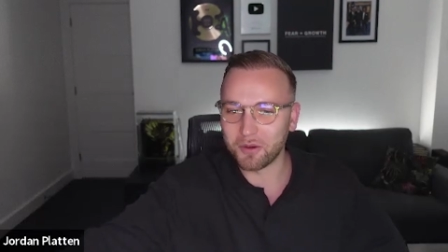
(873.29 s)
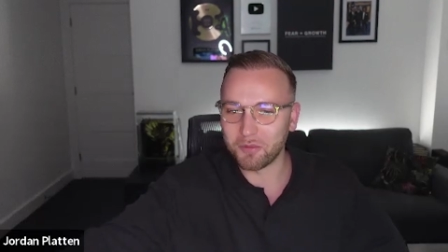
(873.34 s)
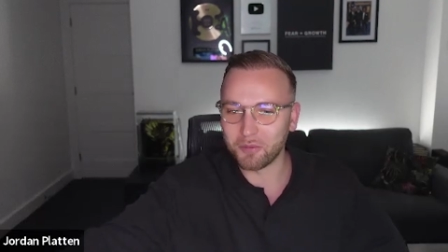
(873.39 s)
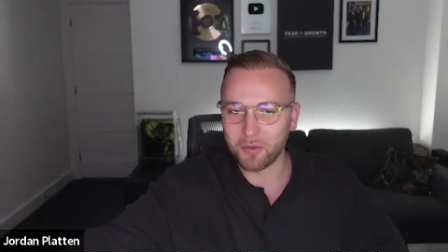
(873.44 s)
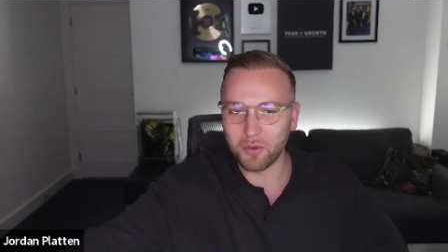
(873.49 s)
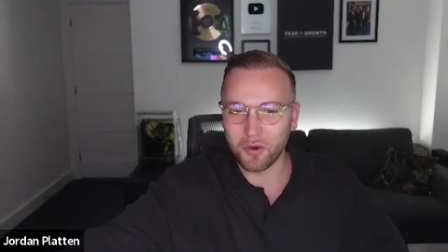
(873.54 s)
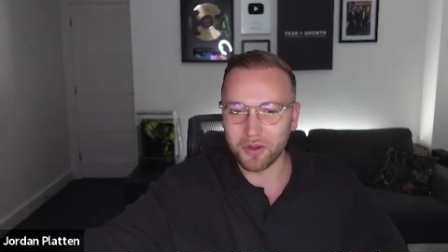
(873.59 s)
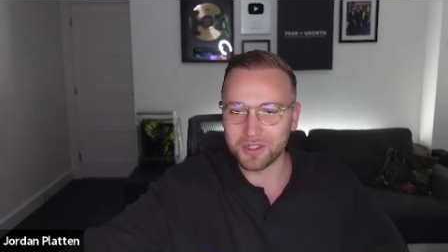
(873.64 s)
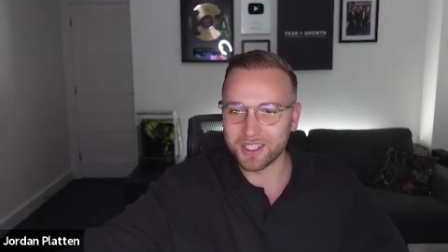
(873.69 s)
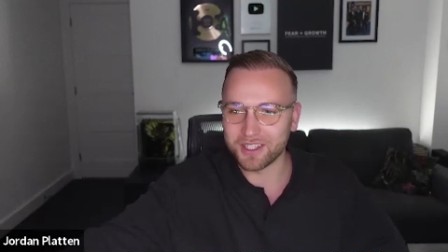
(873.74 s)

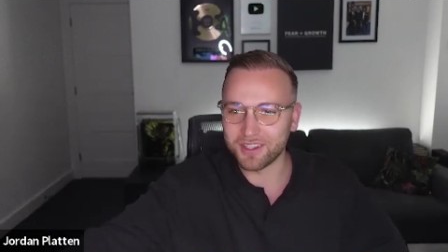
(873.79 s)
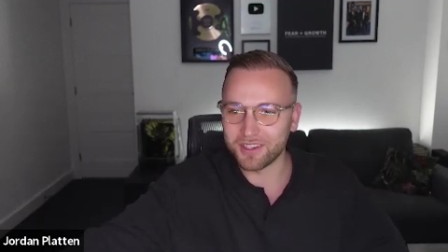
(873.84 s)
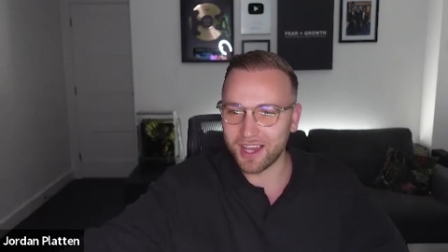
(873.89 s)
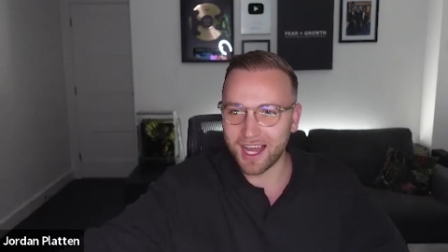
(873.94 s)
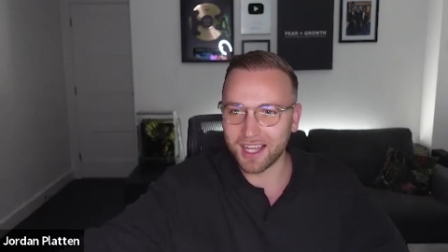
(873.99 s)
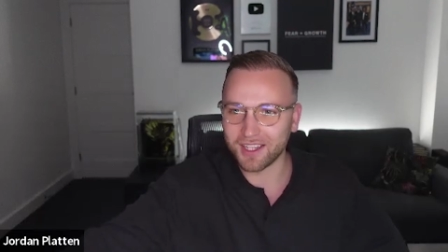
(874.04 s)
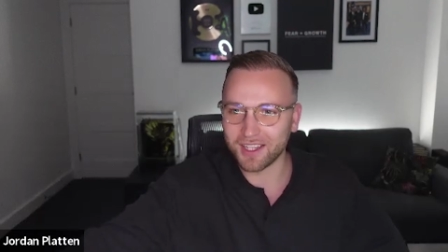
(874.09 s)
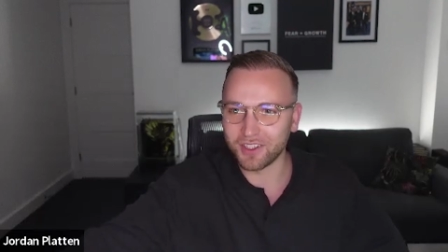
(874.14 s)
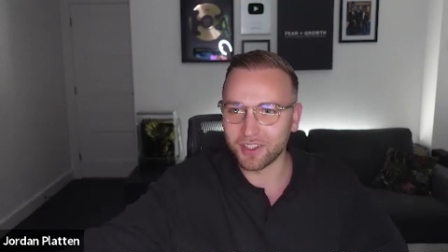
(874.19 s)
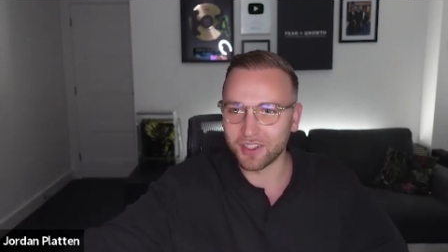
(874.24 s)
what did
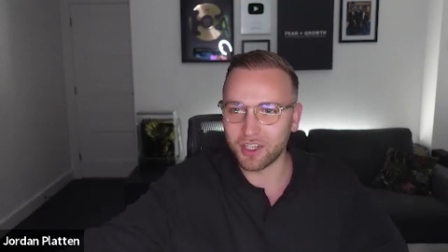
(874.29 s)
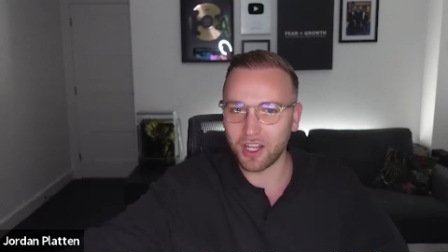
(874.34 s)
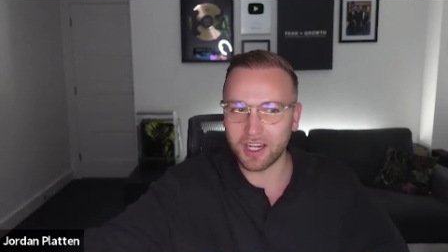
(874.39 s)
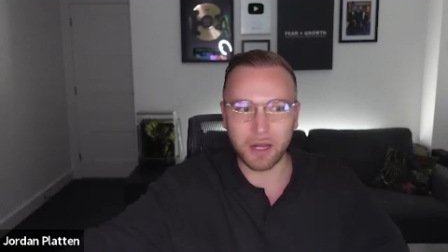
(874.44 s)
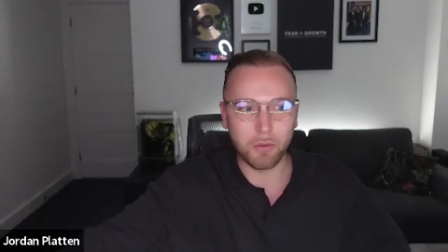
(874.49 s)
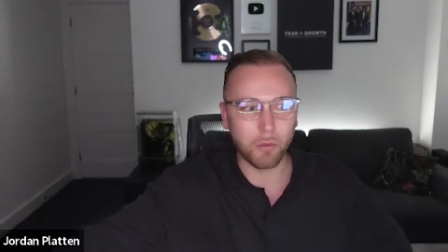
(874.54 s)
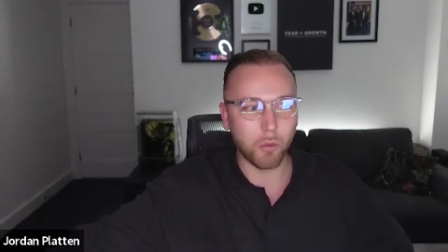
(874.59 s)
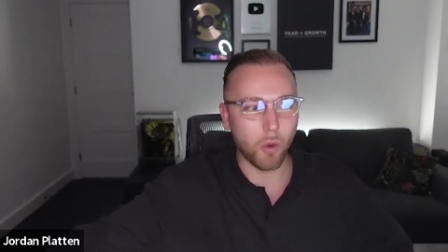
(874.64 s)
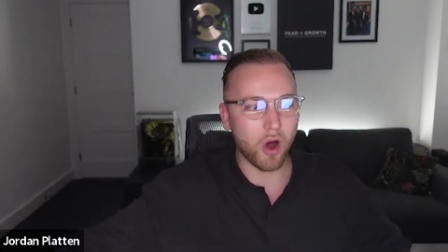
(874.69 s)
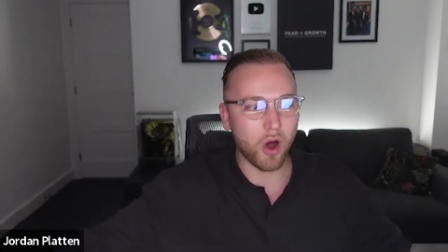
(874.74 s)
that look like,
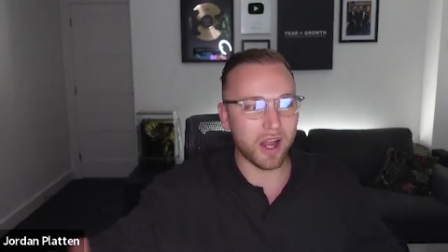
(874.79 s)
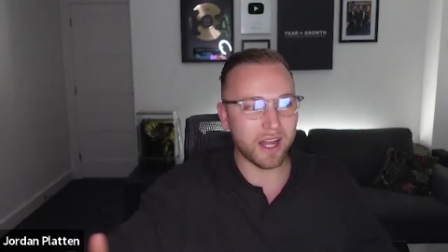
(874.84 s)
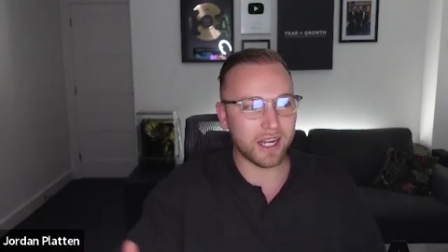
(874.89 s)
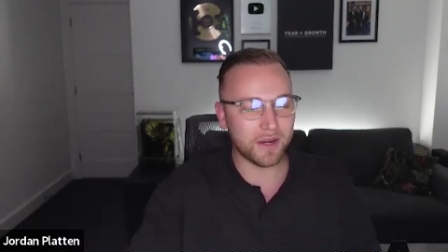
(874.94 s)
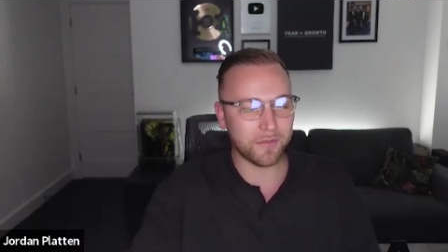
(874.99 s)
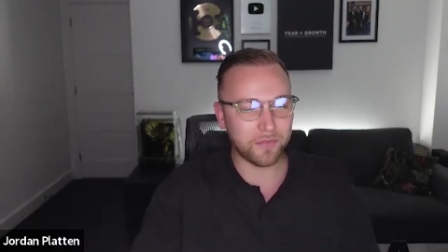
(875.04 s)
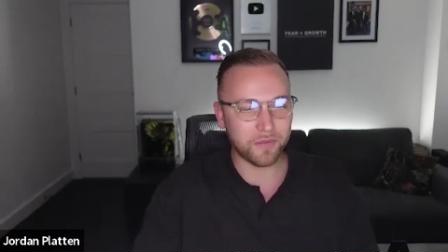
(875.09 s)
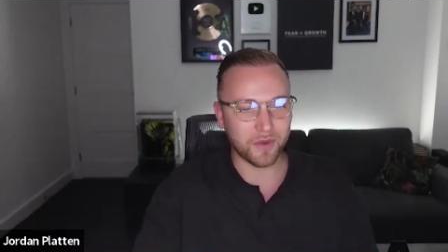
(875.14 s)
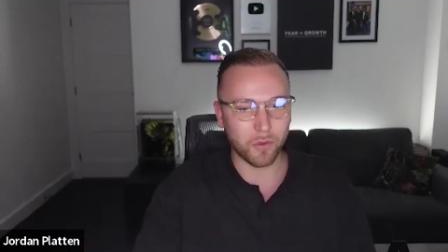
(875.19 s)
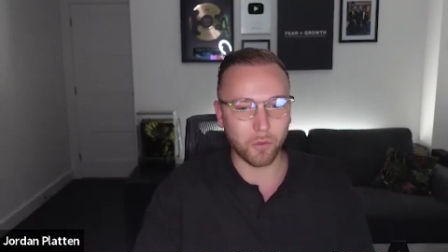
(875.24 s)
and
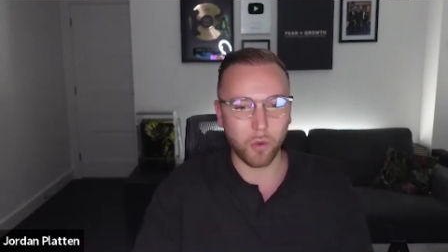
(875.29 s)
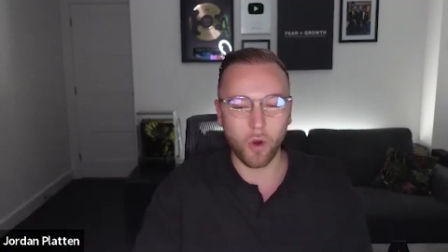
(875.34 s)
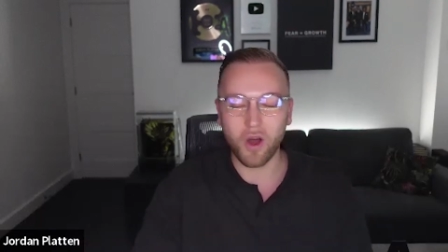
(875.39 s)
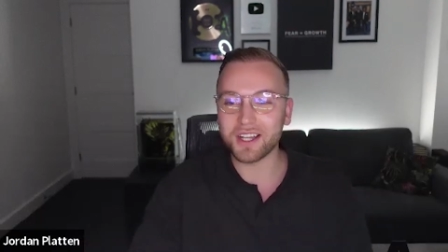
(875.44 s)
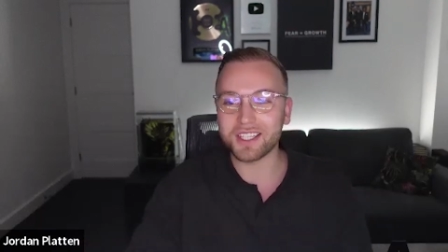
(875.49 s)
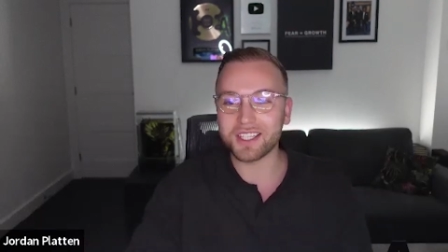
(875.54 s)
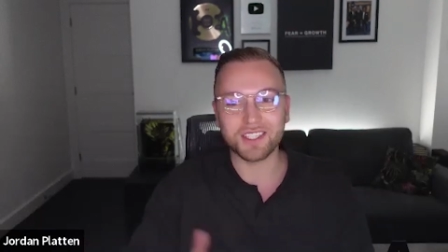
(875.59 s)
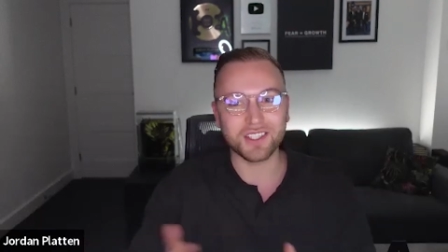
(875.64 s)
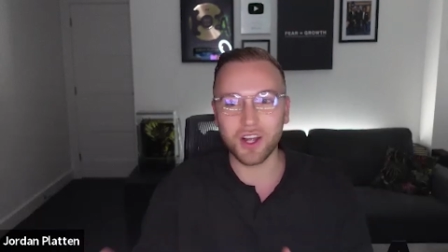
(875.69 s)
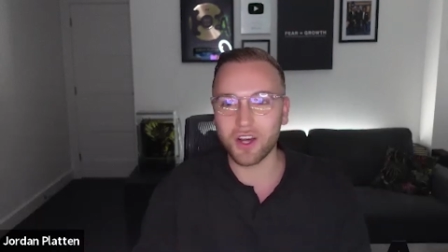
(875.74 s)

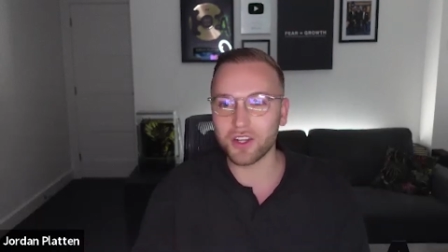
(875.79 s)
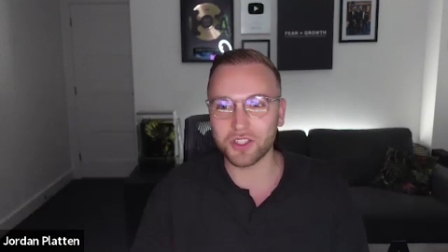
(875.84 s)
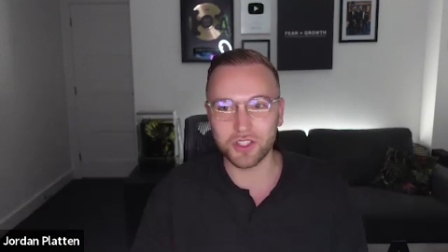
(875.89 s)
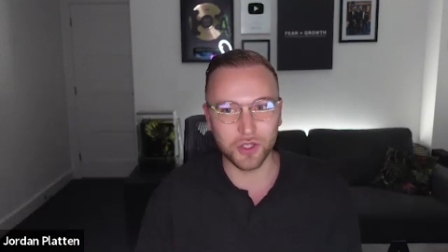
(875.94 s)
why start